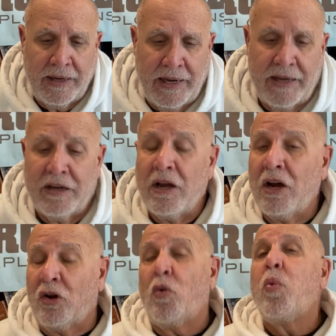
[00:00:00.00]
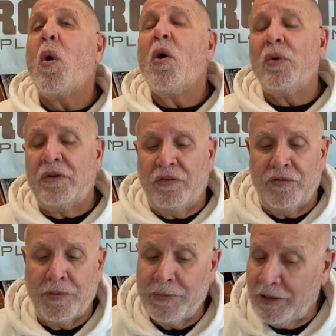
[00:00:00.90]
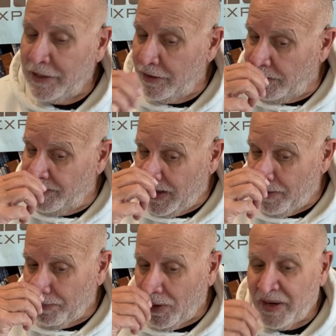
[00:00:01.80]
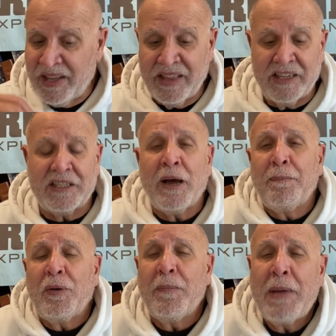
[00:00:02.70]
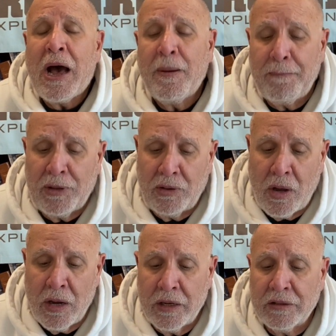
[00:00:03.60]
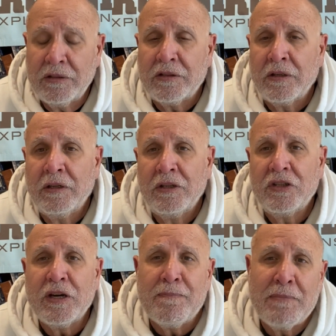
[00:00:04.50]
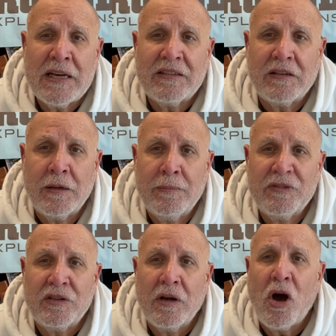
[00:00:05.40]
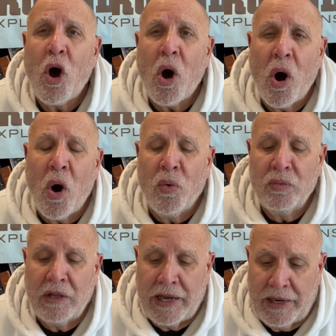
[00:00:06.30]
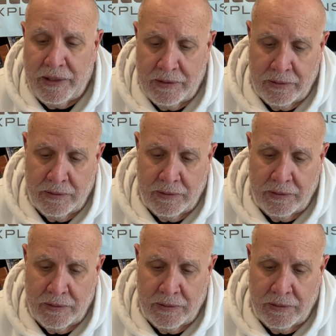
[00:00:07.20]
And a quote from the leader of that party, the Temple Mount belongs to Muslims only.